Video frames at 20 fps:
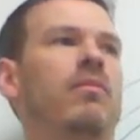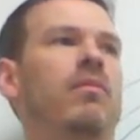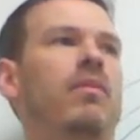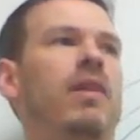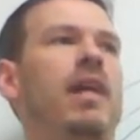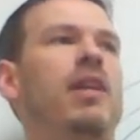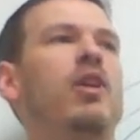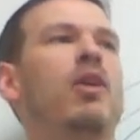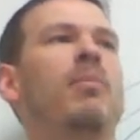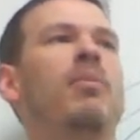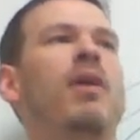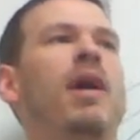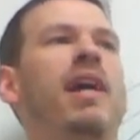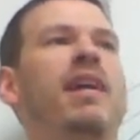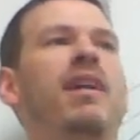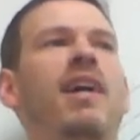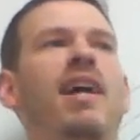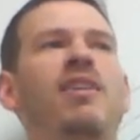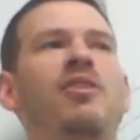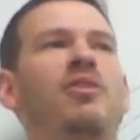In your
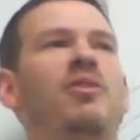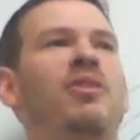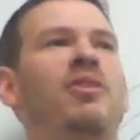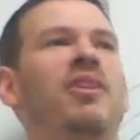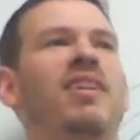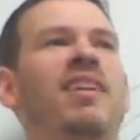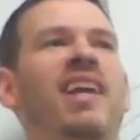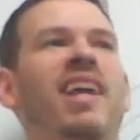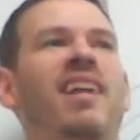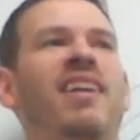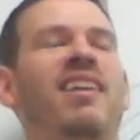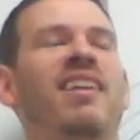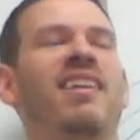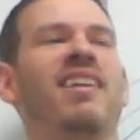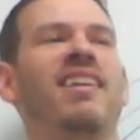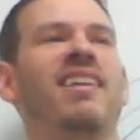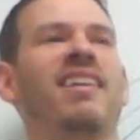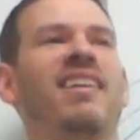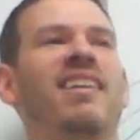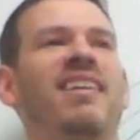brain, I knew you couldn't handle it.
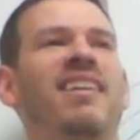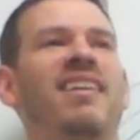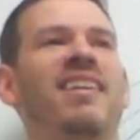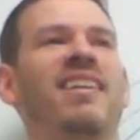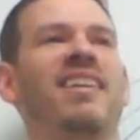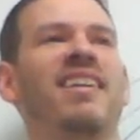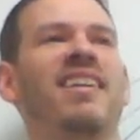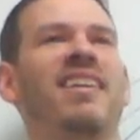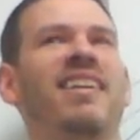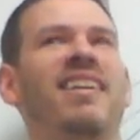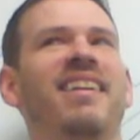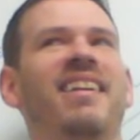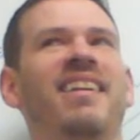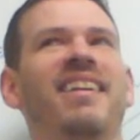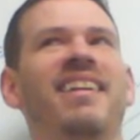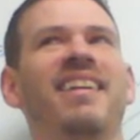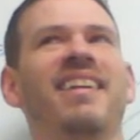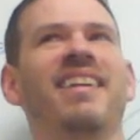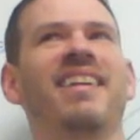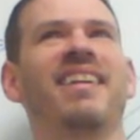Multiply by 2 and
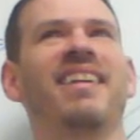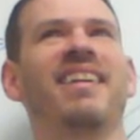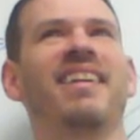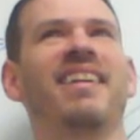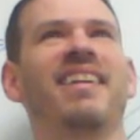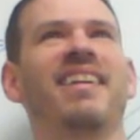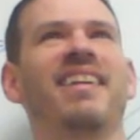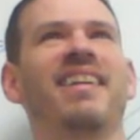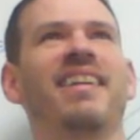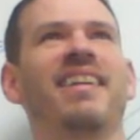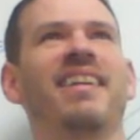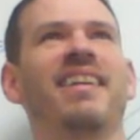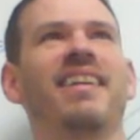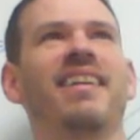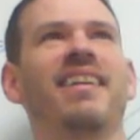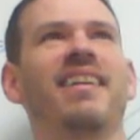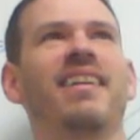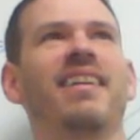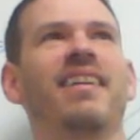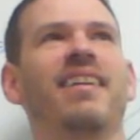square
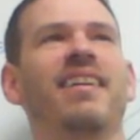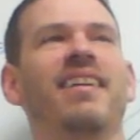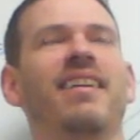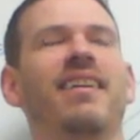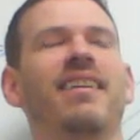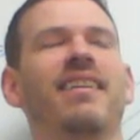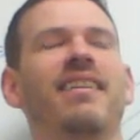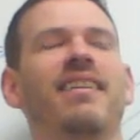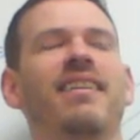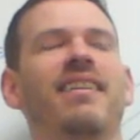it.